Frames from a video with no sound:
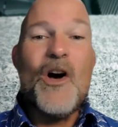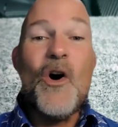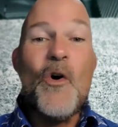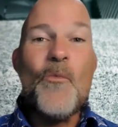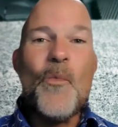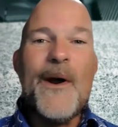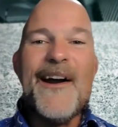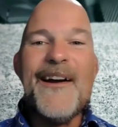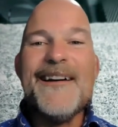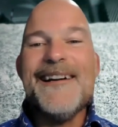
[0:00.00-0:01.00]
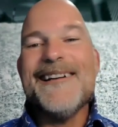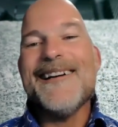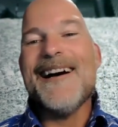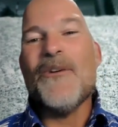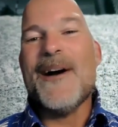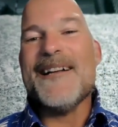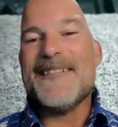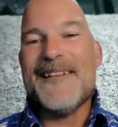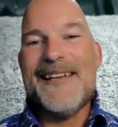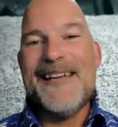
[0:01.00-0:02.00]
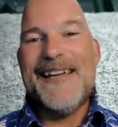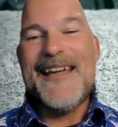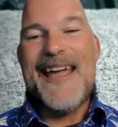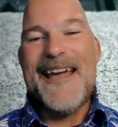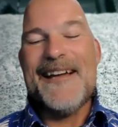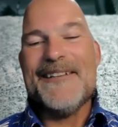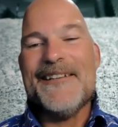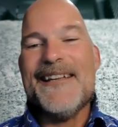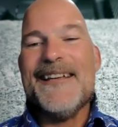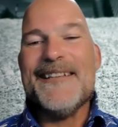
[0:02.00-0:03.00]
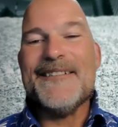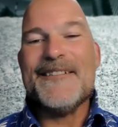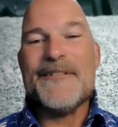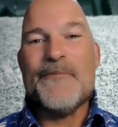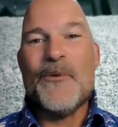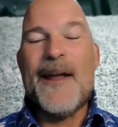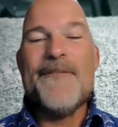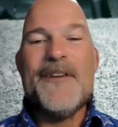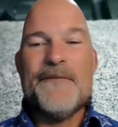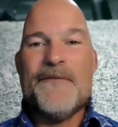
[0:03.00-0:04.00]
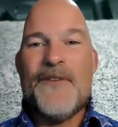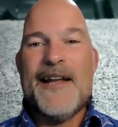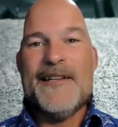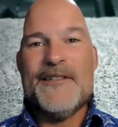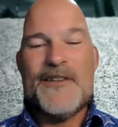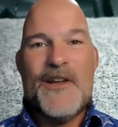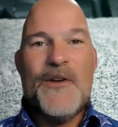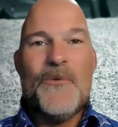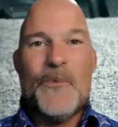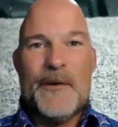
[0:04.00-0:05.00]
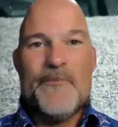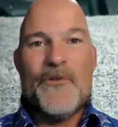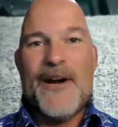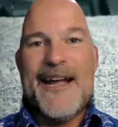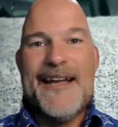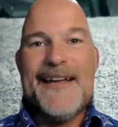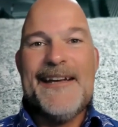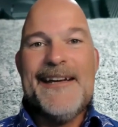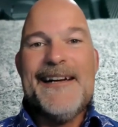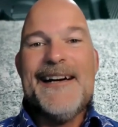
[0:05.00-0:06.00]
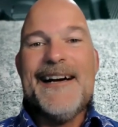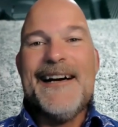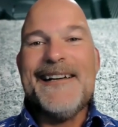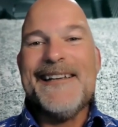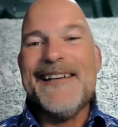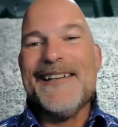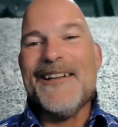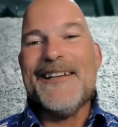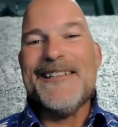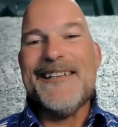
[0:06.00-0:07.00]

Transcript: home where uh, Wesley and his Moravian friends would pray uh, in